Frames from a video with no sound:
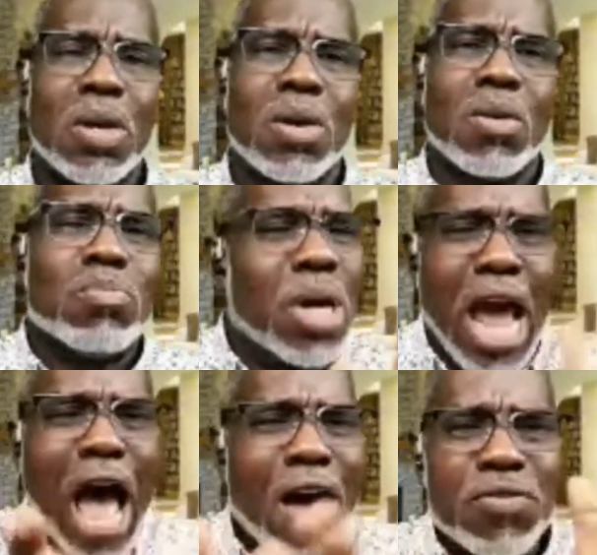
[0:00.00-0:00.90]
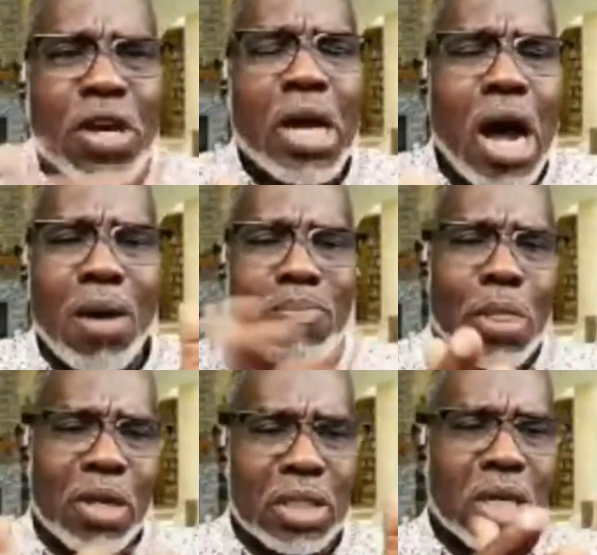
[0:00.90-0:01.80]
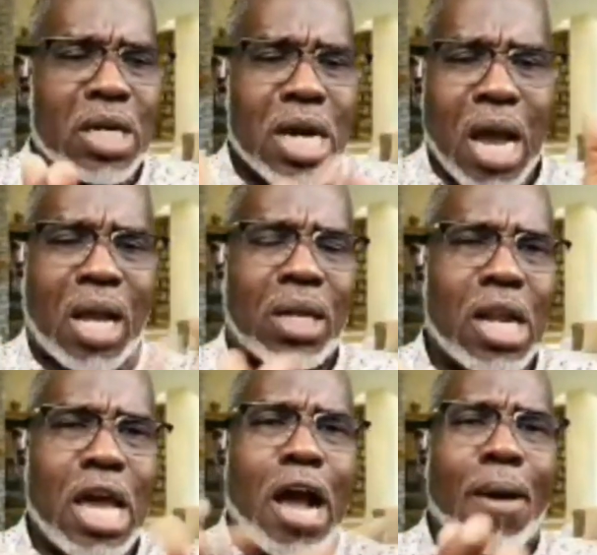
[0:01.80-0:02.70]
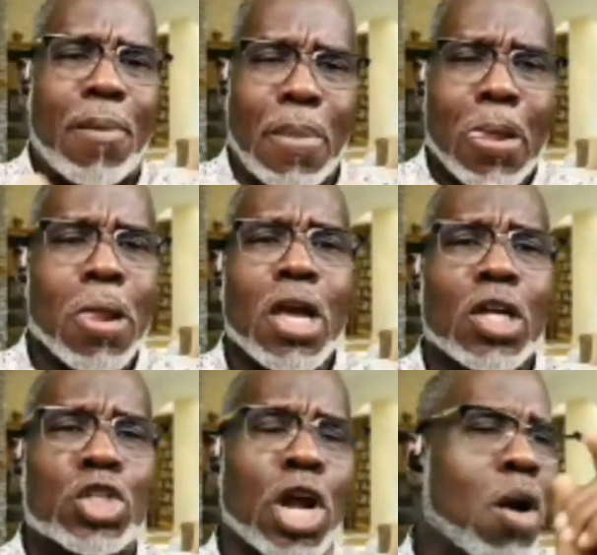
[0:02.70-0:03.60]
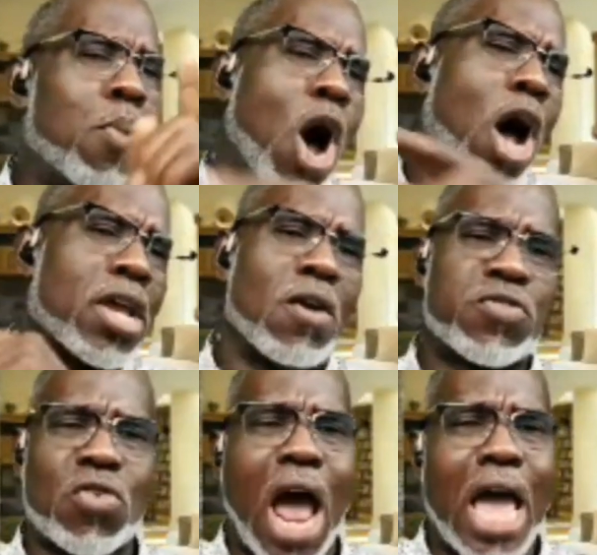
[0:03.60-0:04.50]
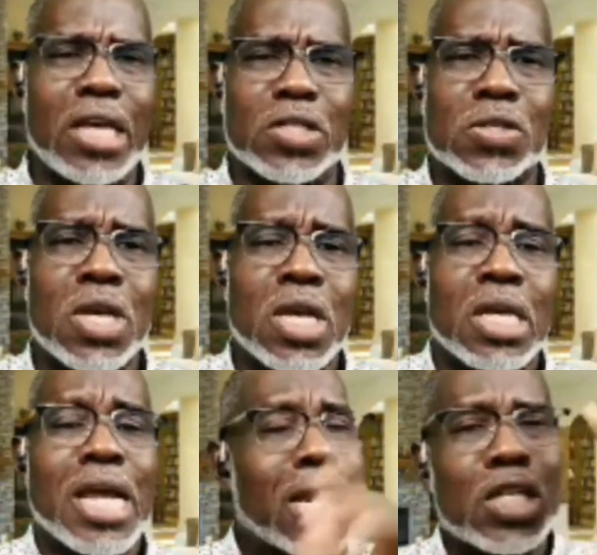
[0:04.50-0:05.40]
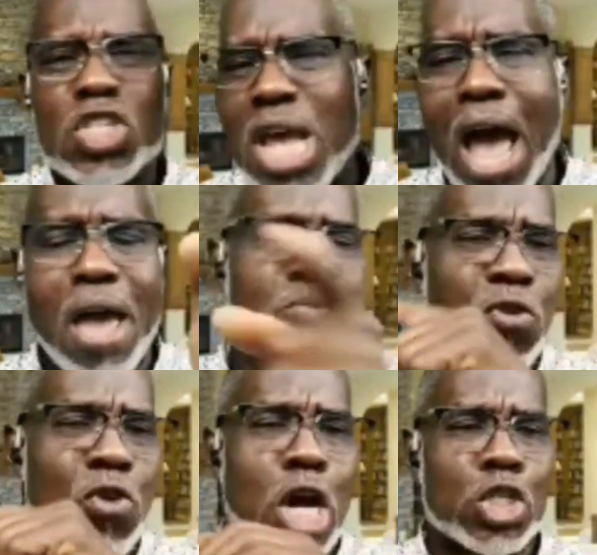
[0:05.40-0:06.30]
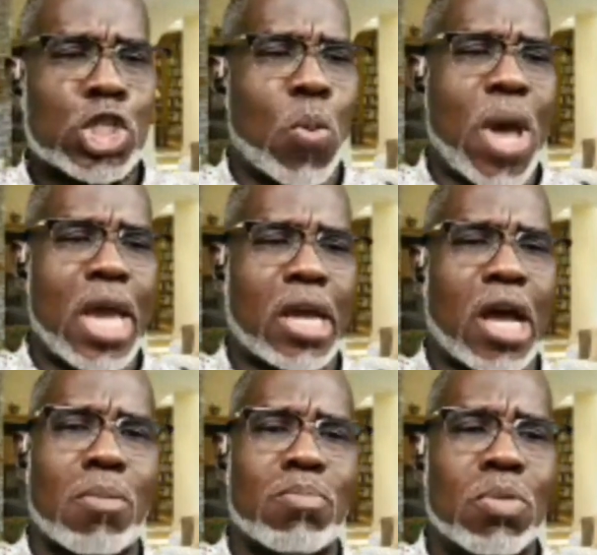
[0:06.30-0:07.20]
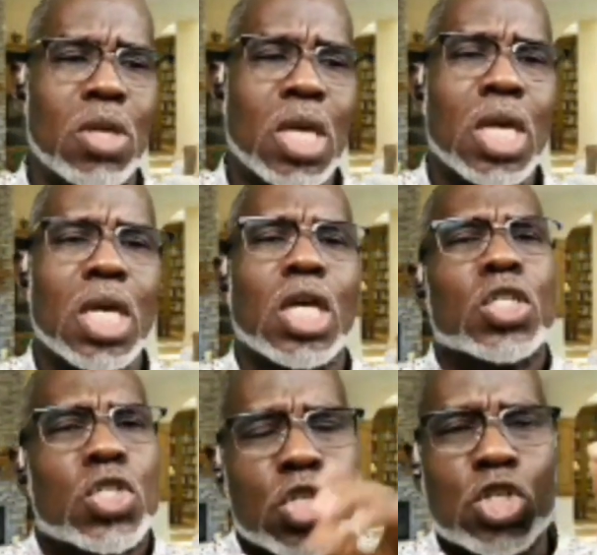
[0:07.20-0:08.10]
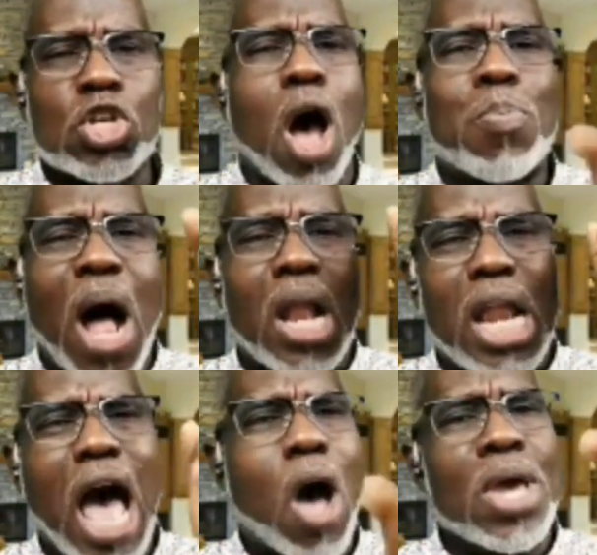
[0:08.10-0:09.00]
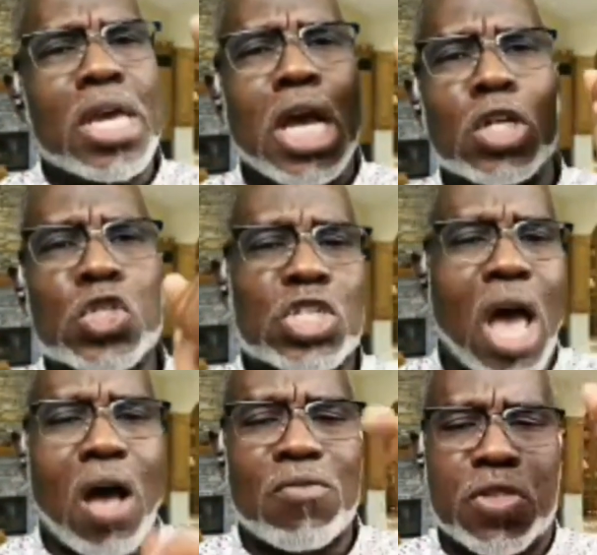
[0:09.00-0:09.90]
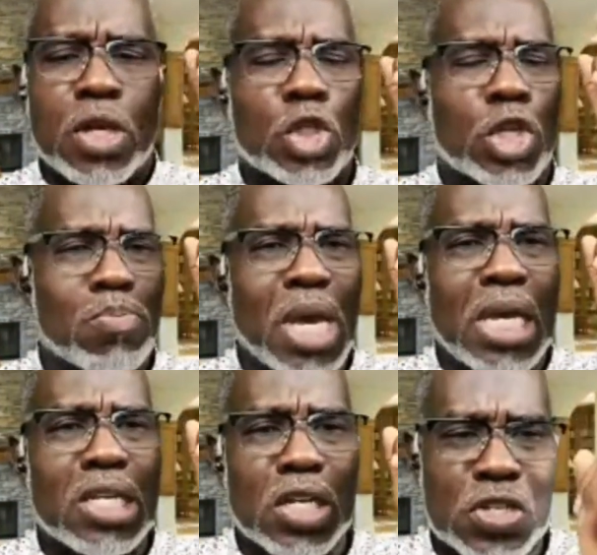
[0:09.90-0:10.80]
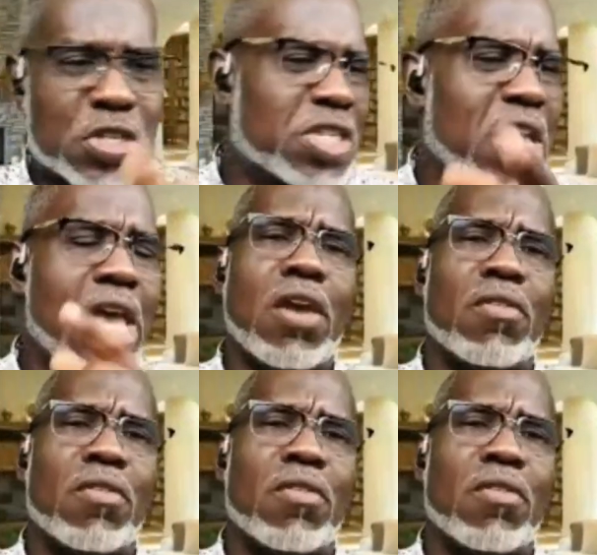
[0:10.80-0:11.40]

But I've come to declare to the body of Christ that it's time for us to wake up. Stop allowing yourself to be deceived.